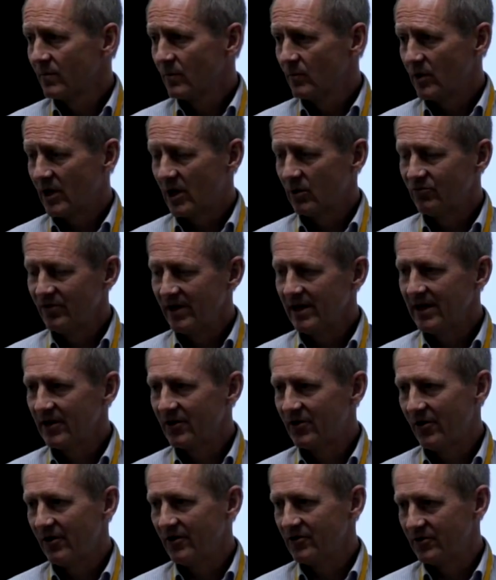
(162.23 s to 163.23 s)
But I really
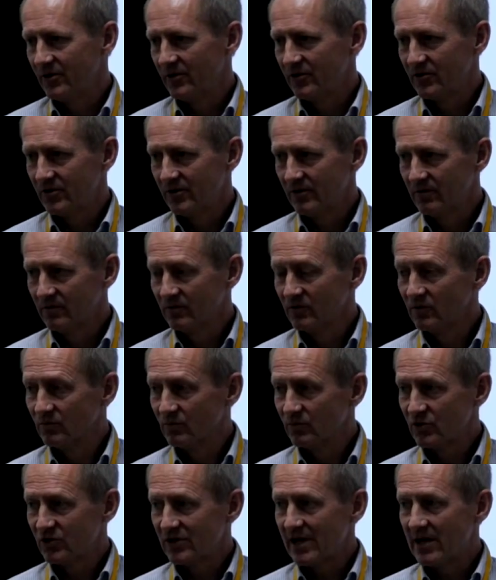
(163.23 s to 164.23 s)
encourage you to
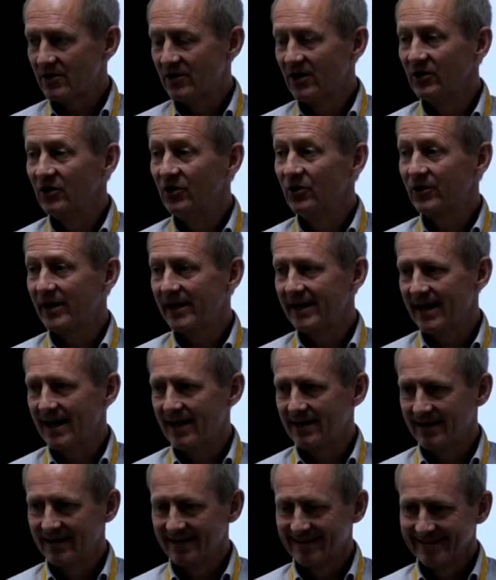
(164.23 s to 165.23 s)
start looking
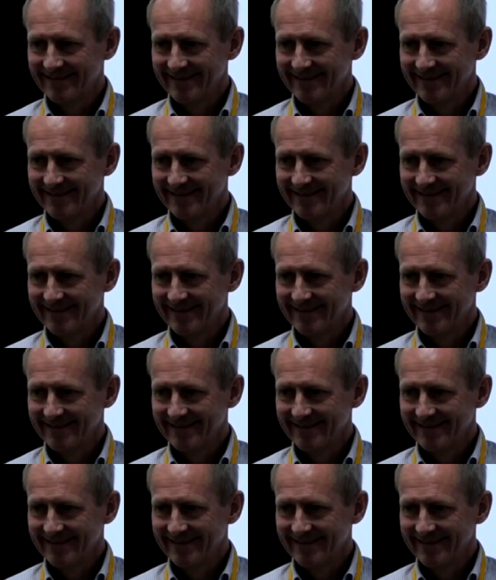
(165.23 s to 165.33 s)
at